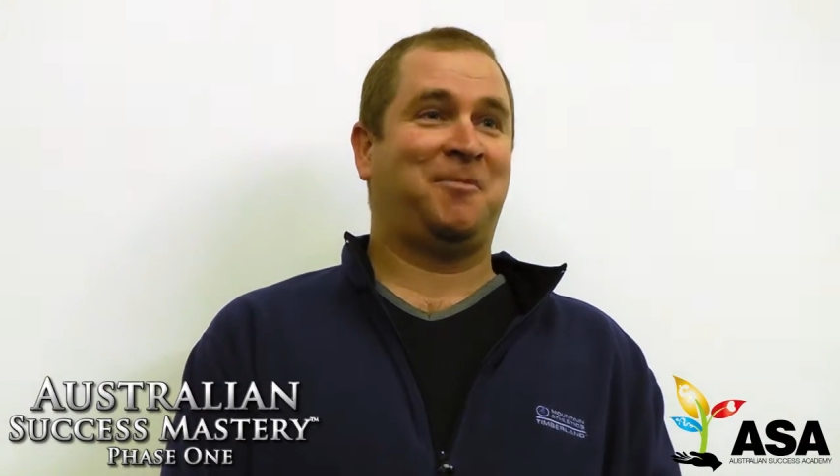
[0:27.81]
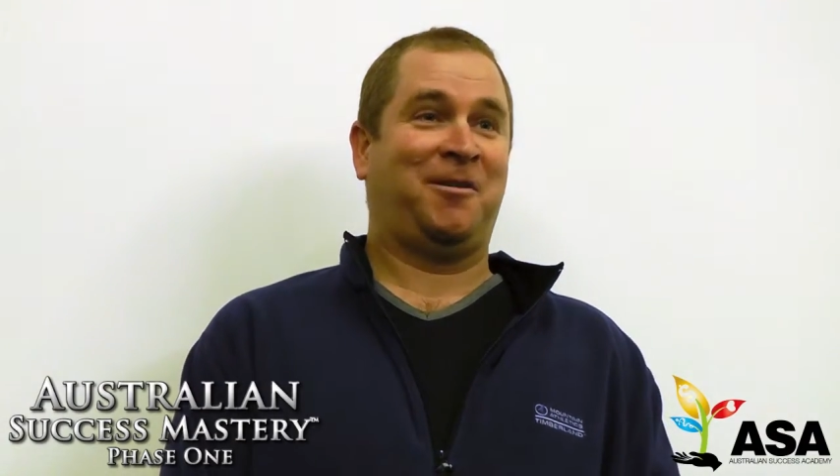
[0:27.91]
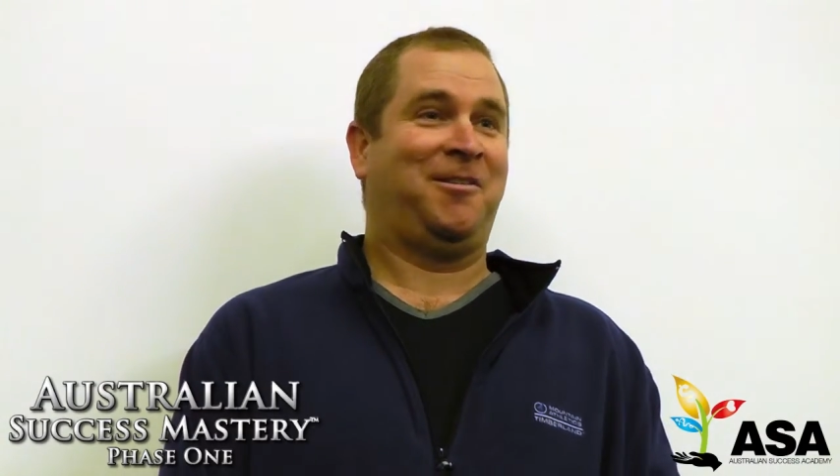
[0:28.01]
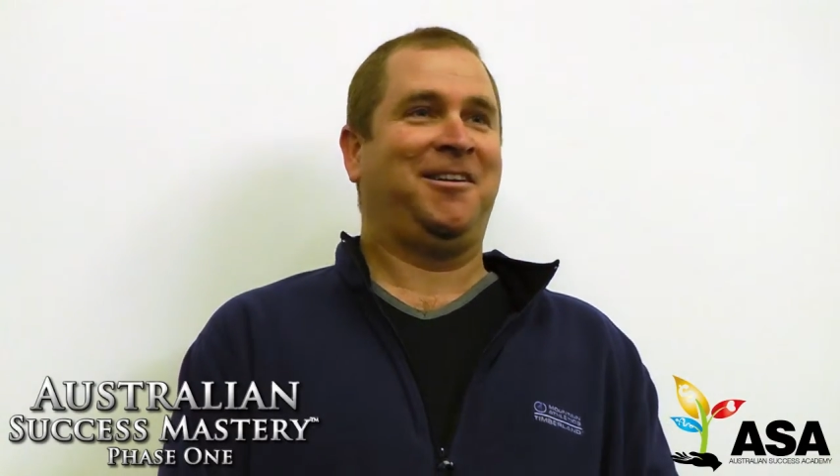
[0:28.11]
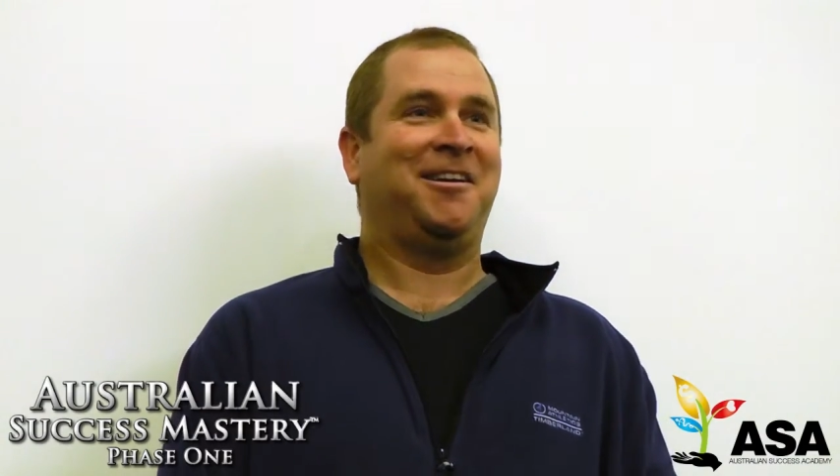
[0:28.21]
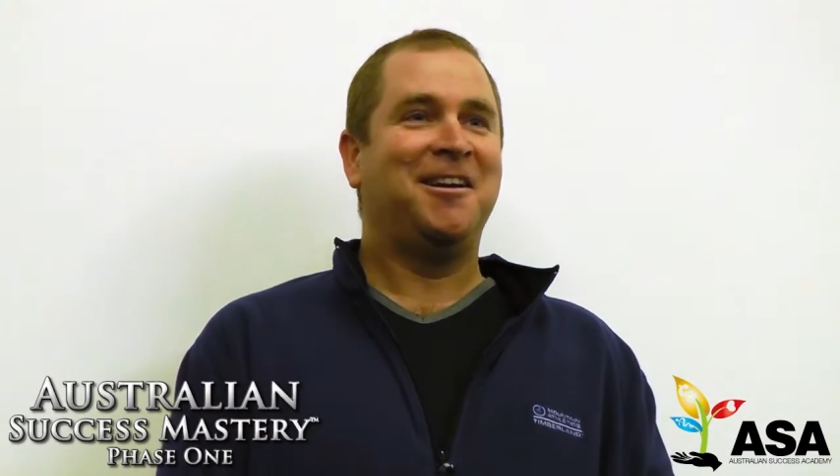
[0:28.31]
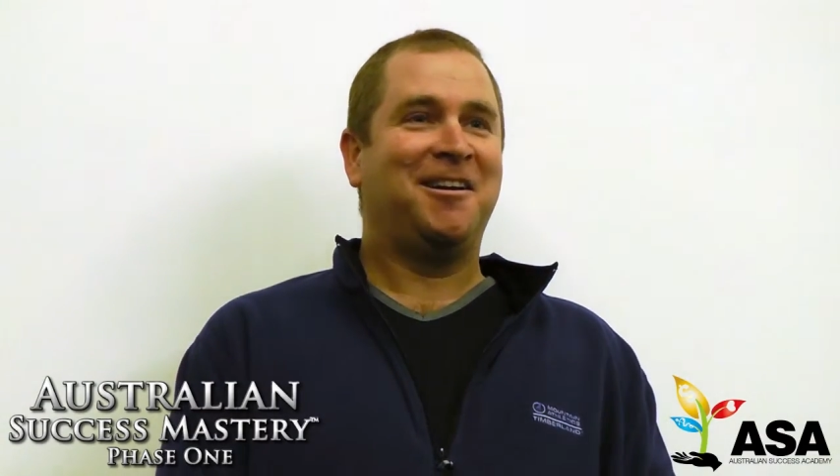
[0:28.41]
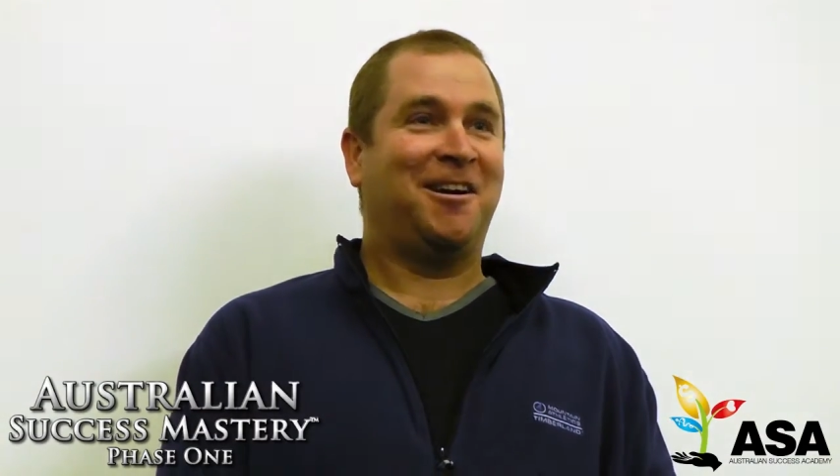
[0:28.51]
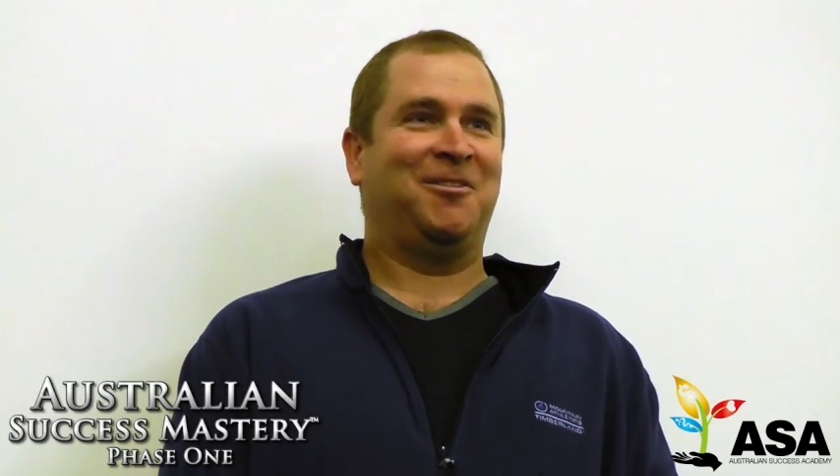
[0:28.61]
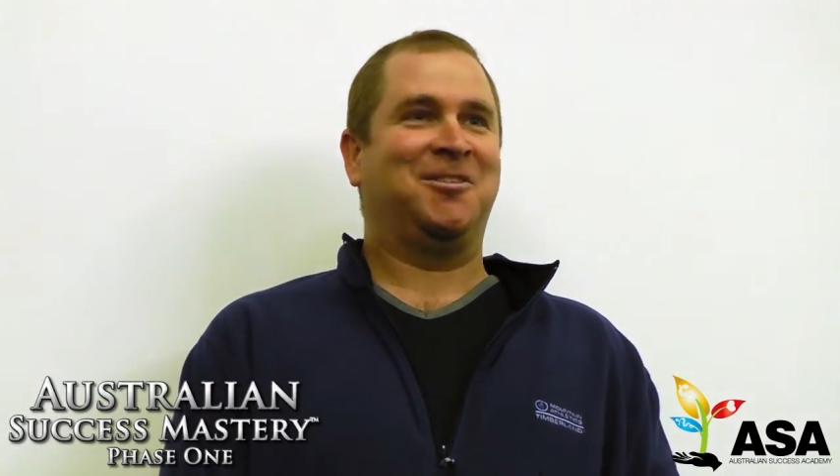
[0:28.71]
apparently
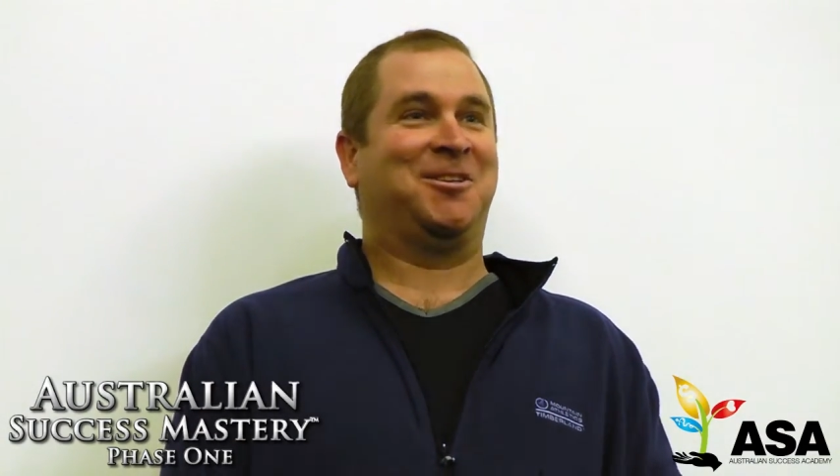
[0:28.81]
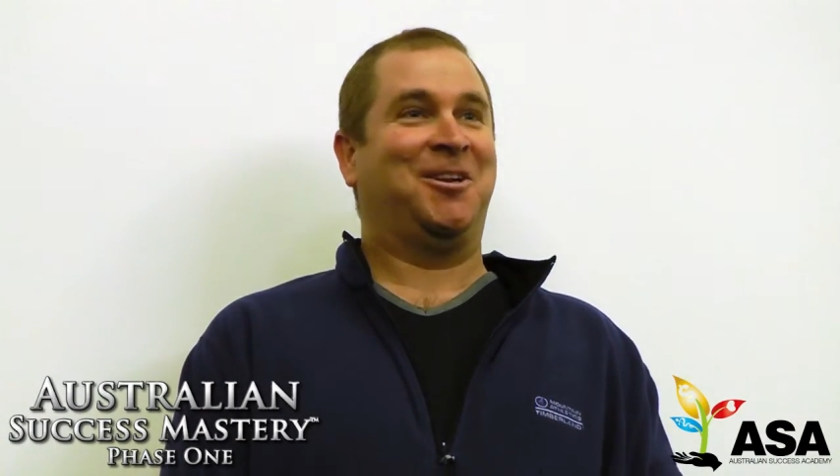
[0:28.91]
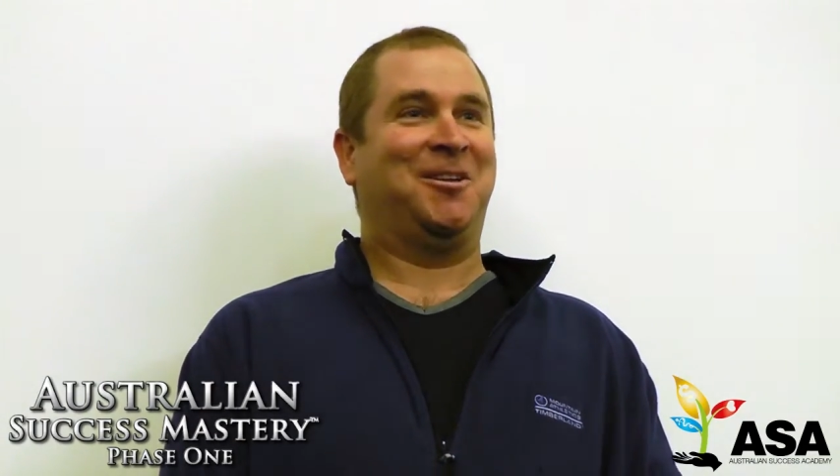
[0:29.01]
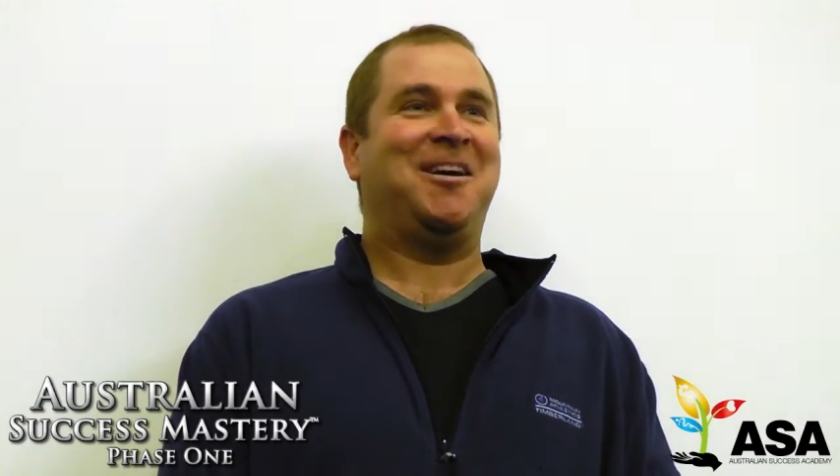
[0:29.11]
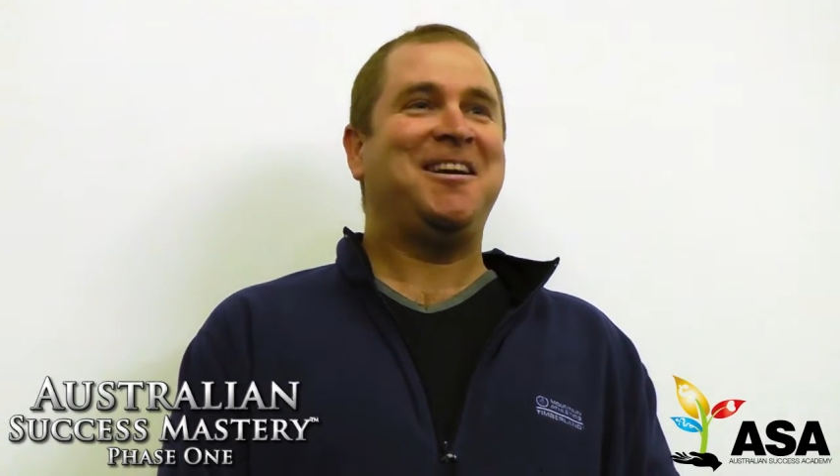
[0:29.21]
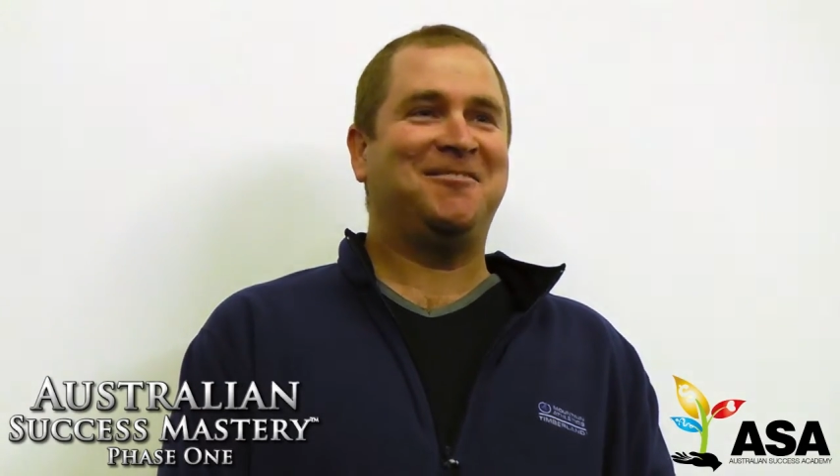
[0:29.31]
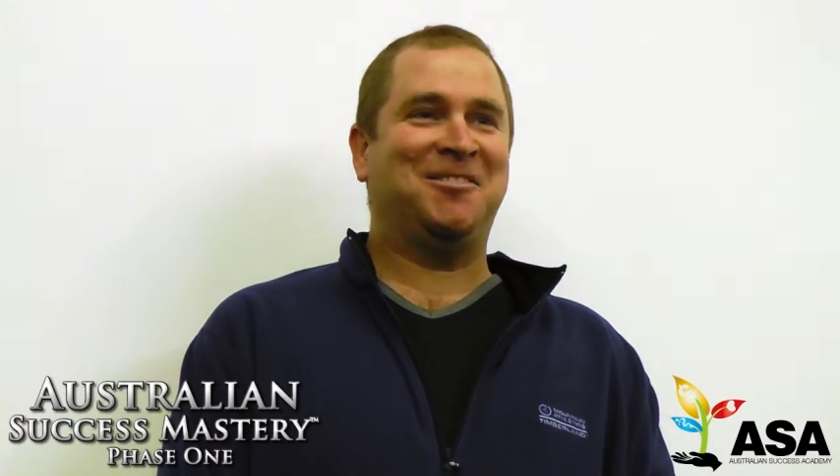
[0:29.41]
I've lost a lot of weight,